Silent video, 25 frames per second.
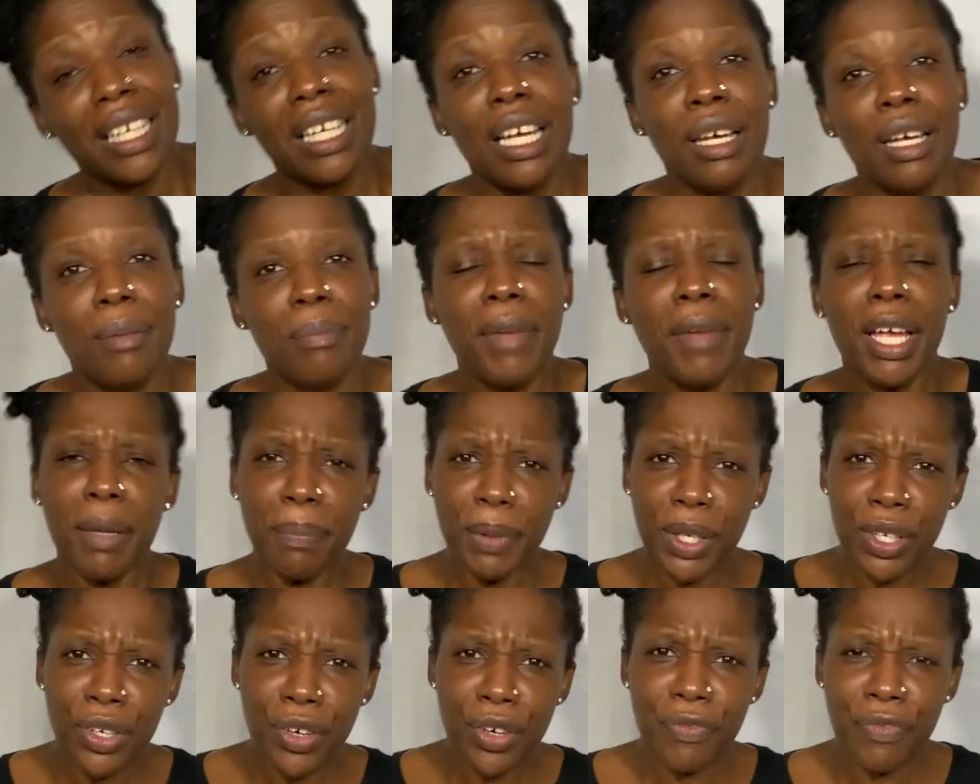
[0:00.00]
Maybe
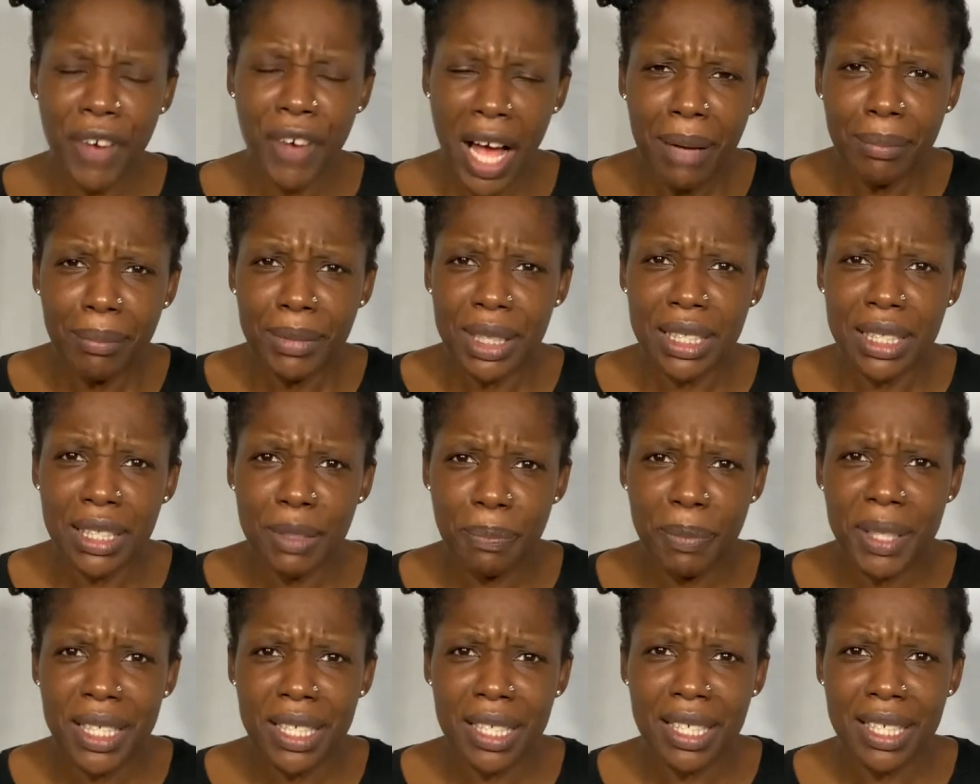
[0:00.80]
your family
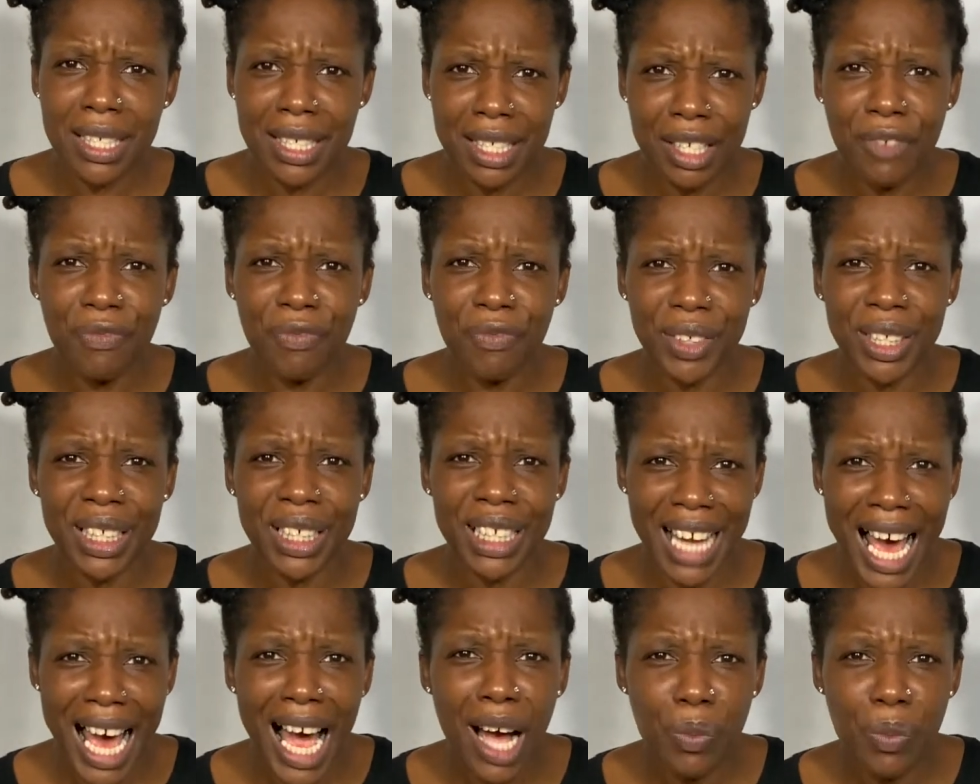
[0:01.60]
speaks a different
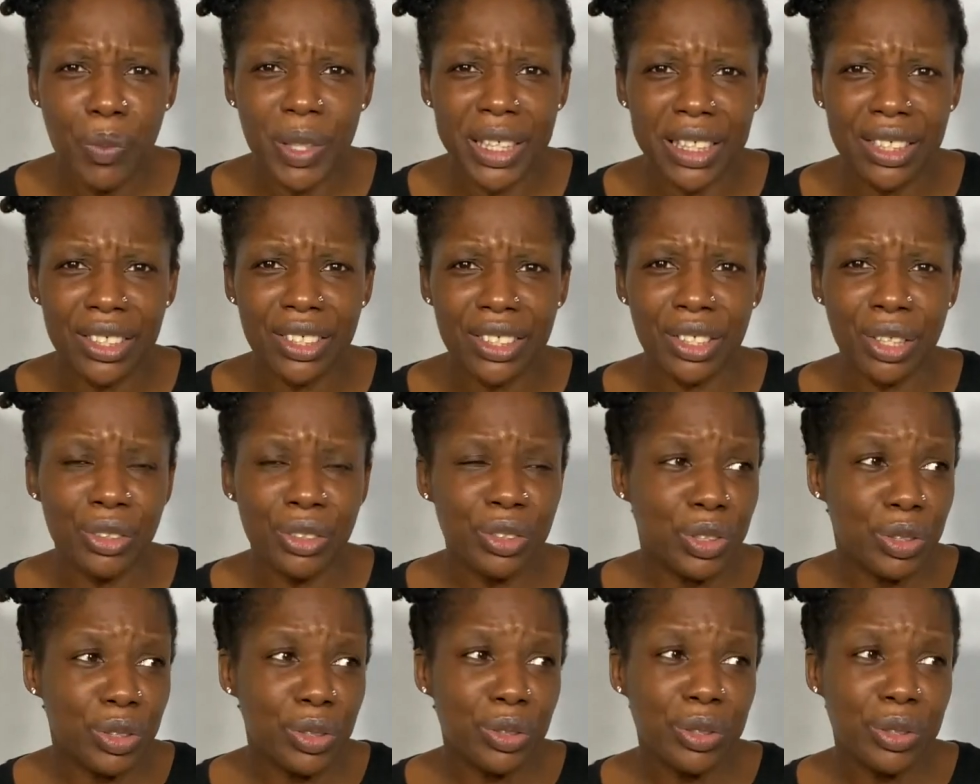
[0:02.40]
language. So do
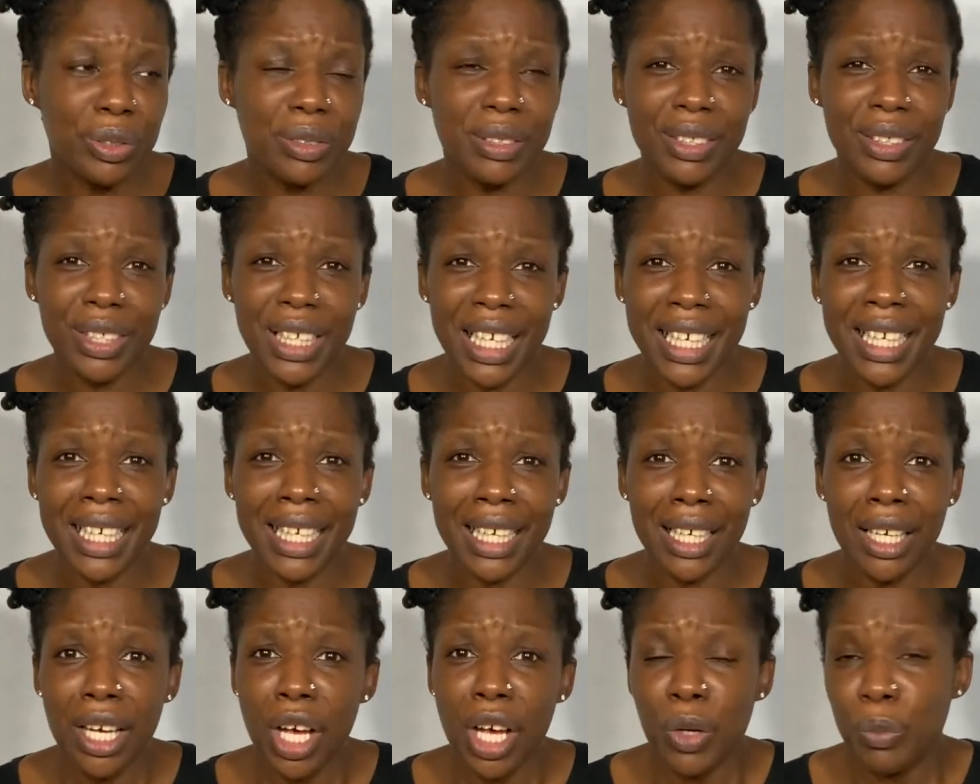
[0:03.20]
you hear
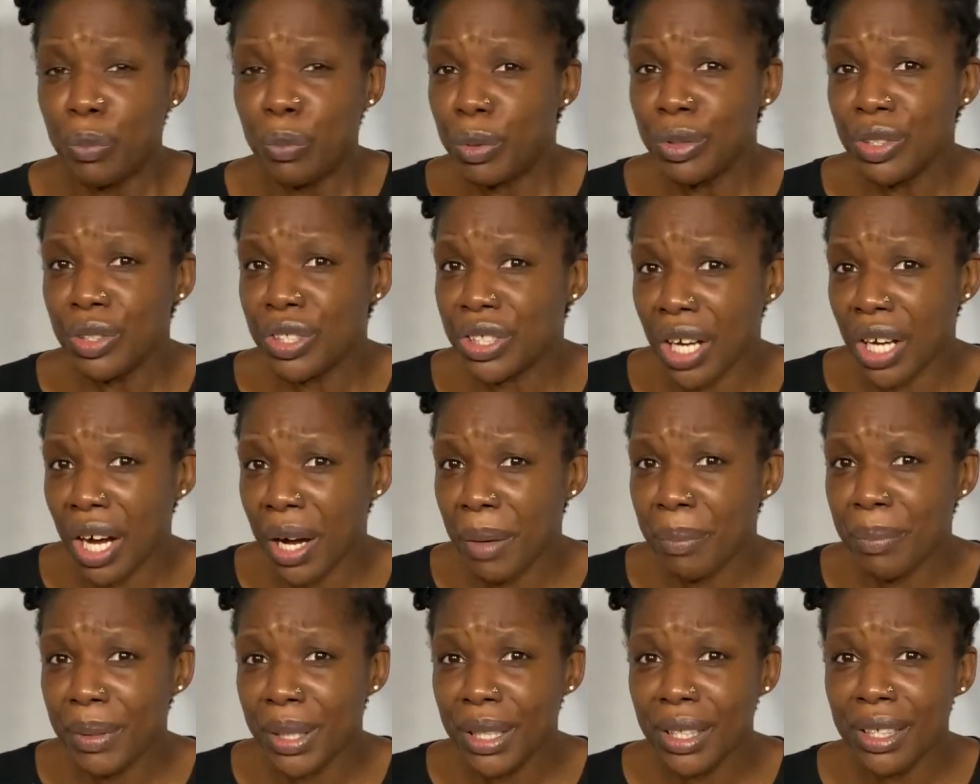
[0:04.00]

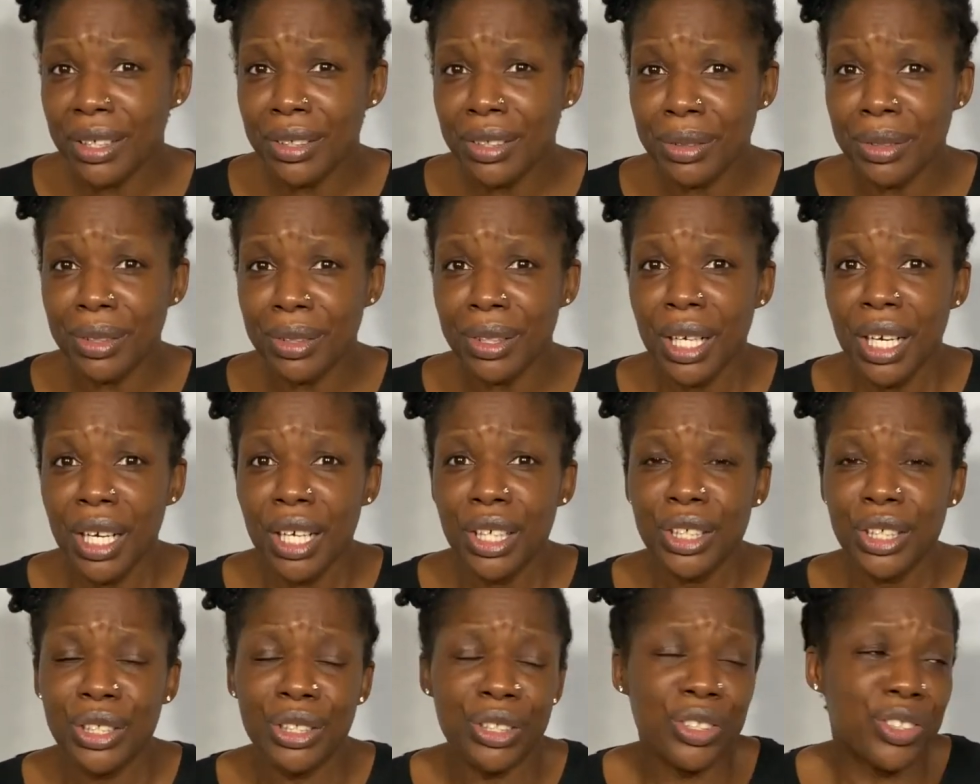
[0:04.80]
Punjabi or
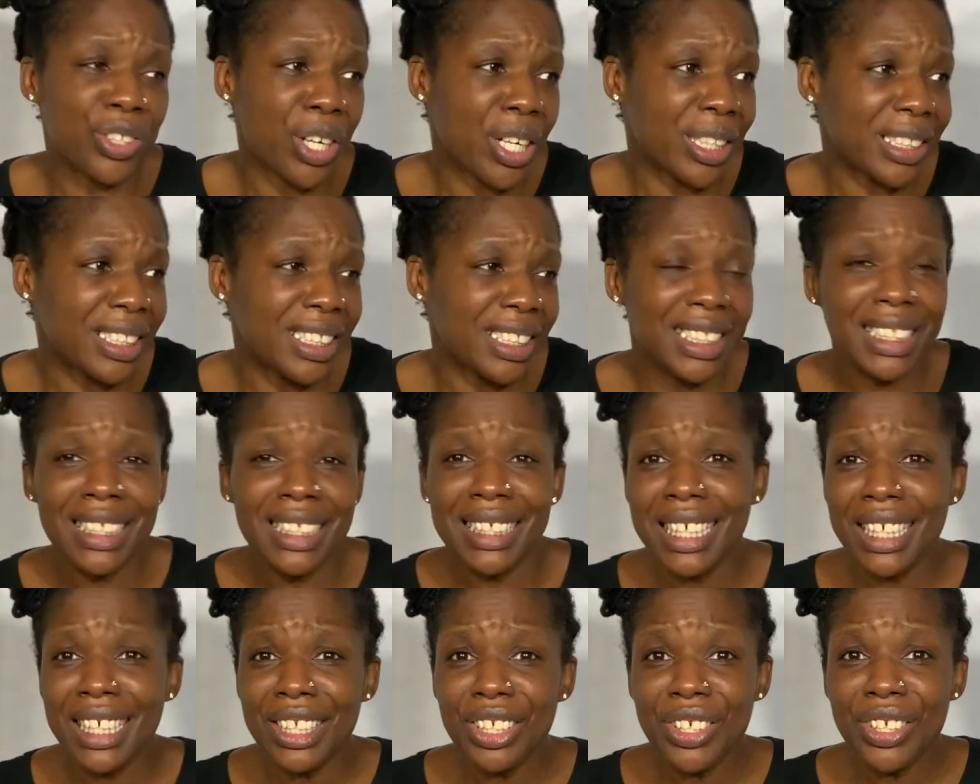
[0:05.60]
Gujarati
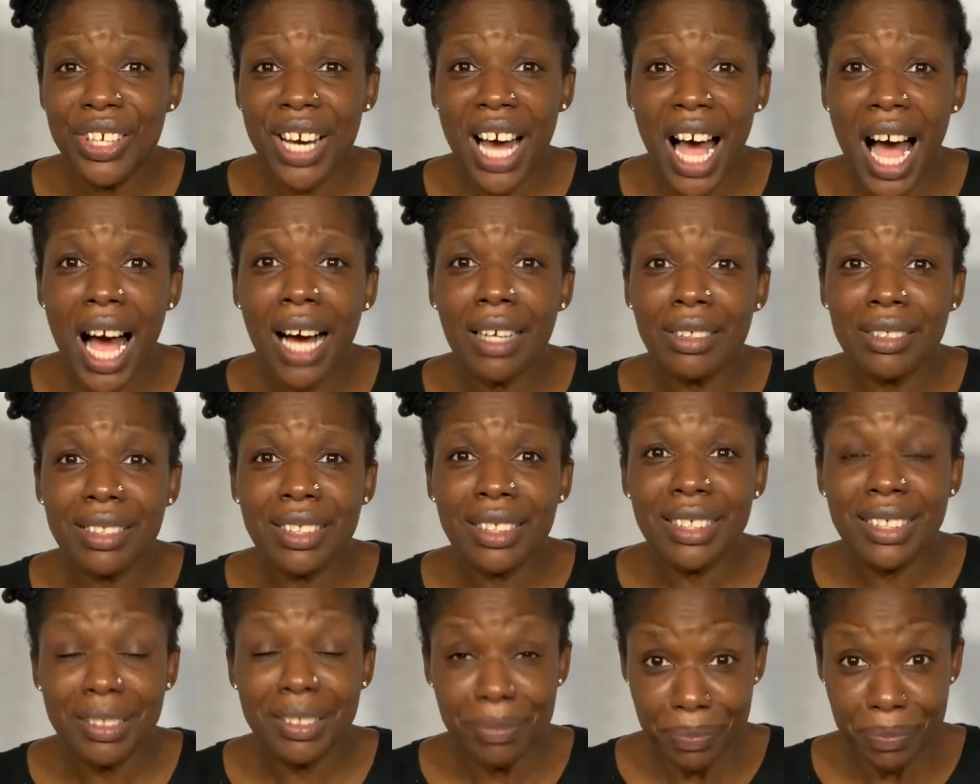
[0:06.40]
in your house?